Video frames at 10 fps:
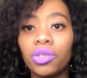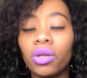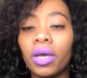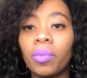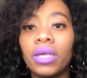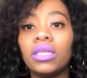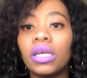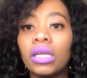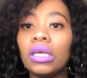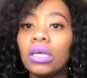So like,
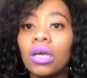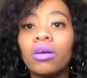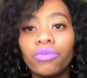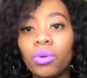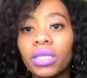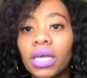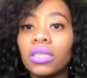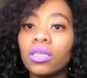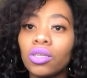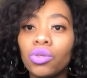basically 4
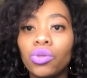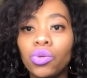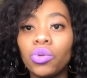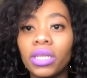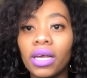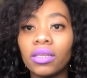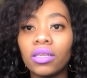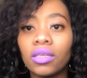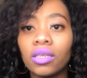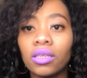slices to 2
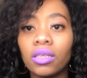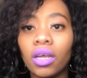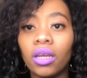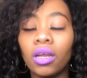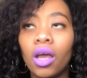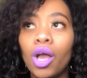slices instead.